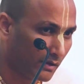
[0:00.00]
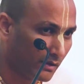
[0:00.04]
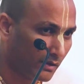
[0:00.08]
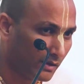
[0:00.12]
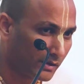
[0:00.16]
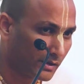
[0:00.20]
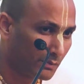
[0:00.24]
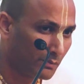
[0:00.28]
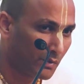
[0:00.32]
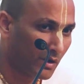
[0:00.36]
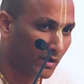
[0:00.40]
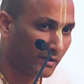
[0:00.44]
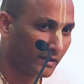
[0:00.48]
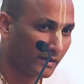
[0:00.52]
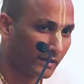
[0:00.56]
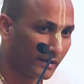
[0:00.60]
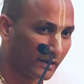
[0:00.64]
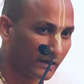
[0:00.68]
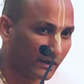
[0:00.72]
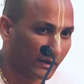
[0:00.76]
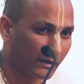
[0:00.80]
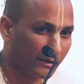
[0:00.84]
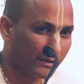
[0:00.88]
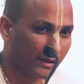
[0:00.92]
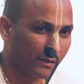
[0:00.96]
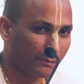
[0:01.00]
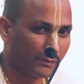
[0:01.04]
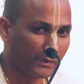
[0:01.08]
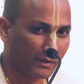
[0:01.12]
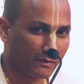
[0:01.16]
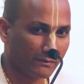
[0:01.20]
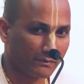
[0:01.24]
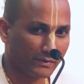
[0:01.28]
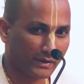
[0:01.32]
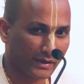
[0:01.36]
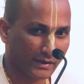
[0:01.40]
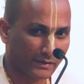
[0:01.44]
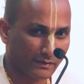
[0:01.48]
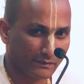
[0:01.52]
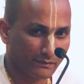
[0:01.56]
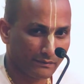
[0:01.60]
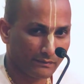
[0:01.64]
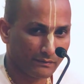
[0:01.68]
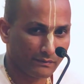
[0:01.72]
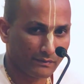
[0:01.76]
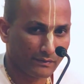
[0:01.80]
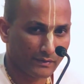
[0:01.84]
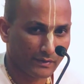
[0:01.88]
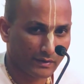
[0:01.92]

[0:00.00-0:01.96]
or the bodily concept of life,